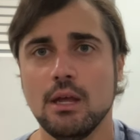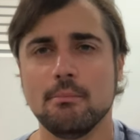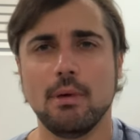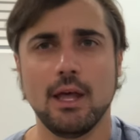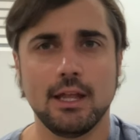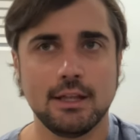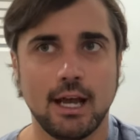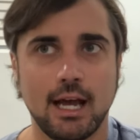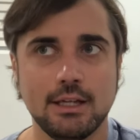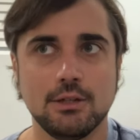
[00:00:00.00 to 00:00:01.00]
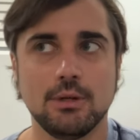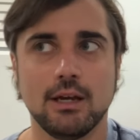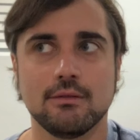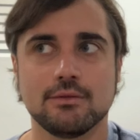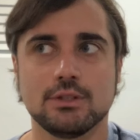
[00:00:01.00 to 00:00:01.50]
But now I do
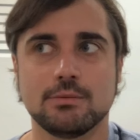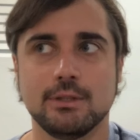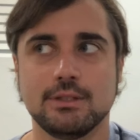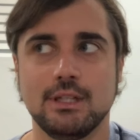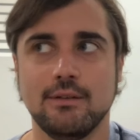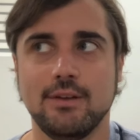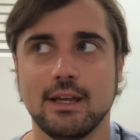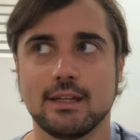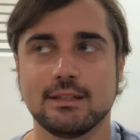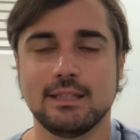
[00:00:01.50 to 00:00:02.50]
have specific